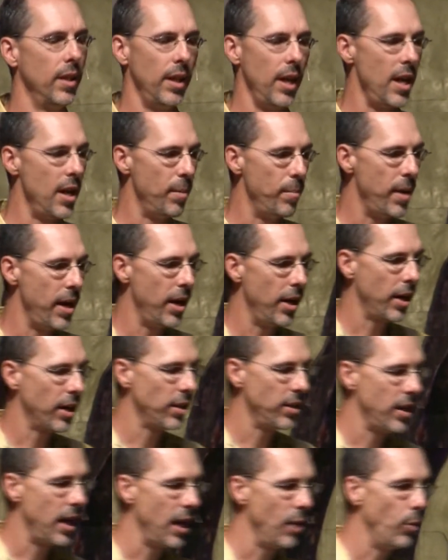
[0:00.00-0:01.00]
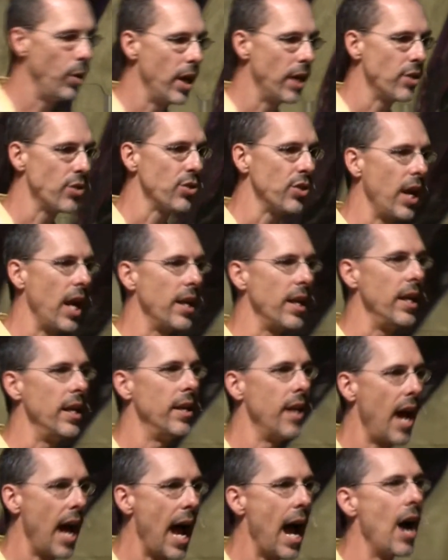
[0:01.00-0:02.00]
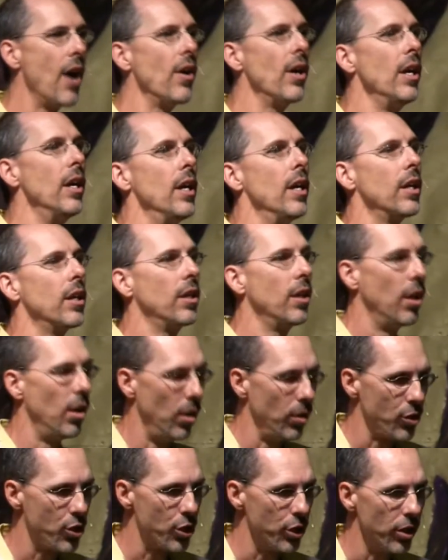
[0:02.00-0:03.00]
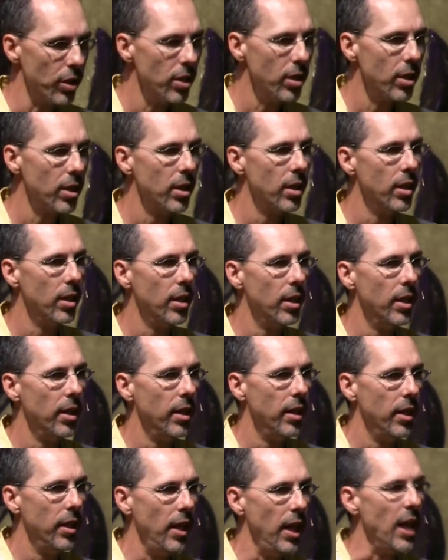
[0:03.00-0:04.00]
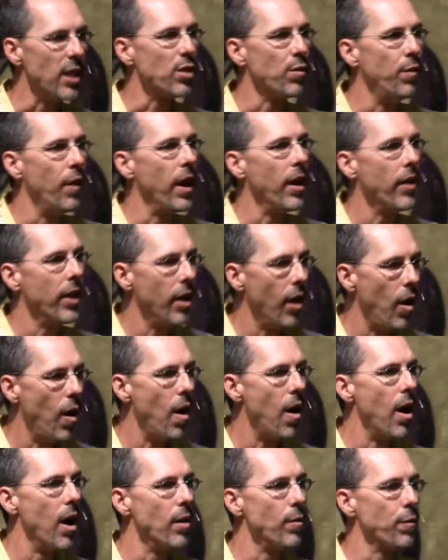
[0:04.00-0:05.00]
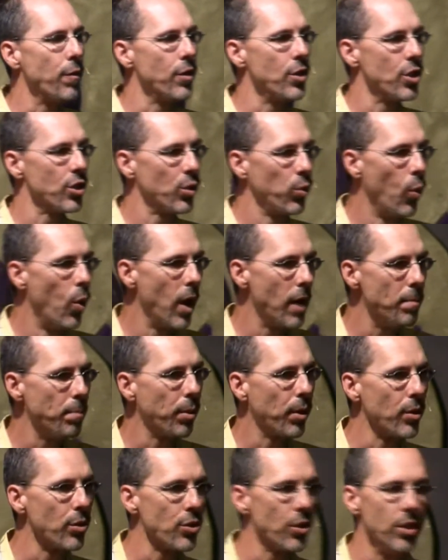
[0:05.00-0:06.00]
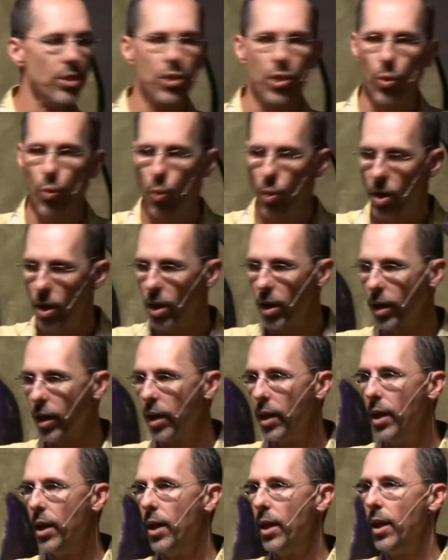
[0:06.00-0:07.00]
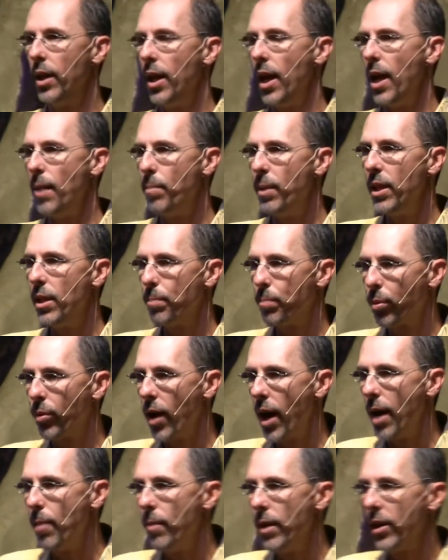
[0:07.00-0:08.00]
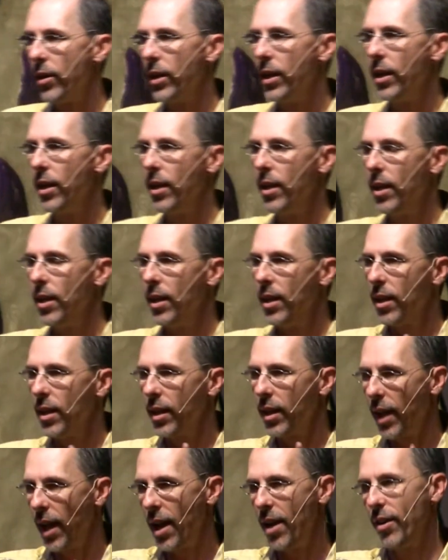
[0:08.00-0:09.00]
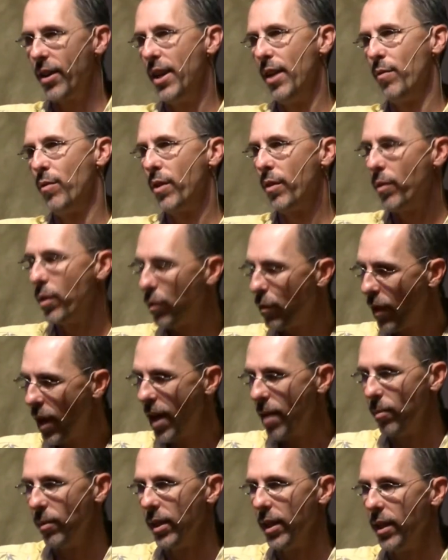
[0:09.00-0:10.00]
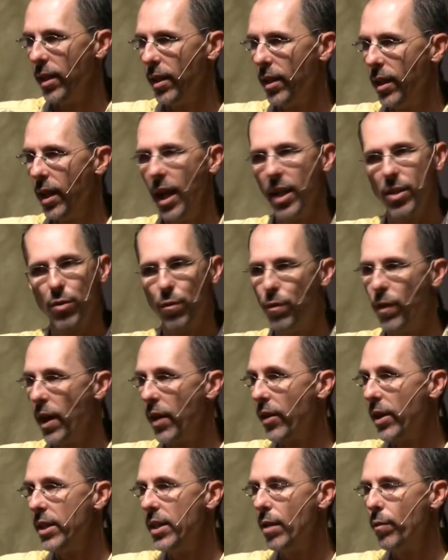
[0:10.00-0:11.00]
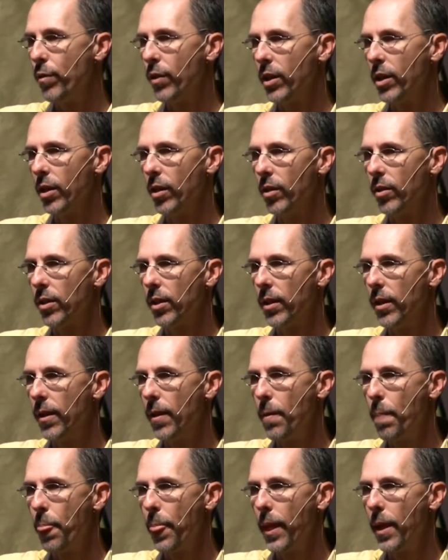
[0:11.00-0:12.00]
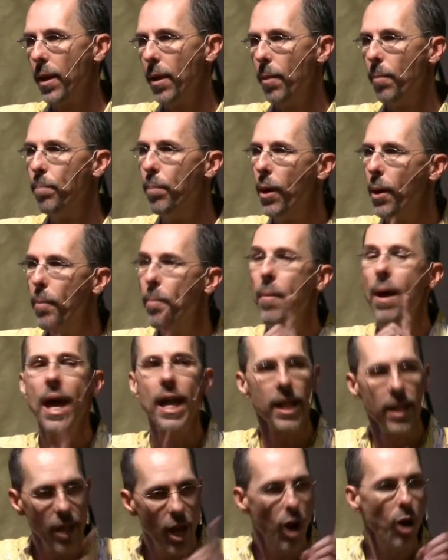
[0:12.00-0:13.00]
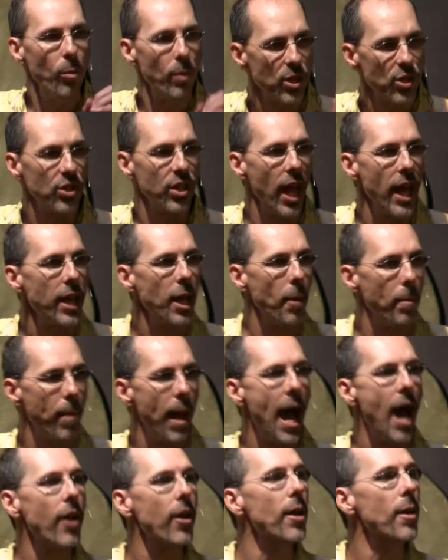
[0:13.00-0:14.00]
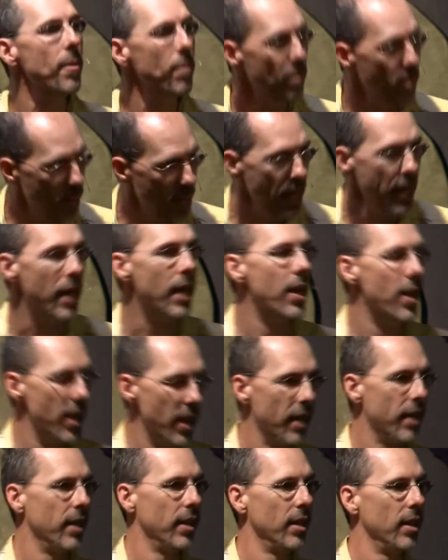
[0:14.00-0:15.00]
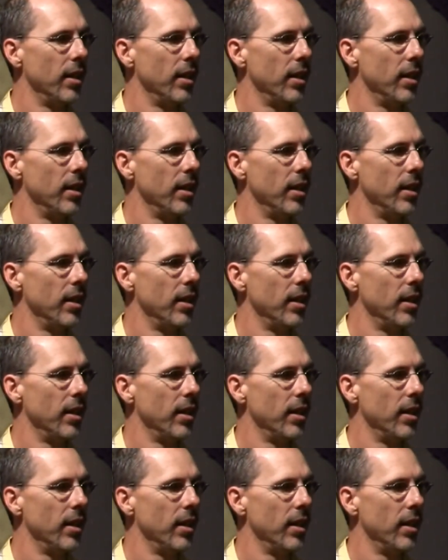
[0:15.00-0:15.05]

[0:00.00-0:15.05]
In America today, we understand in our culture, it's very hard for just one person to work and be the primary caregiver of the family. It's very difficult. But make no mistake about it, men,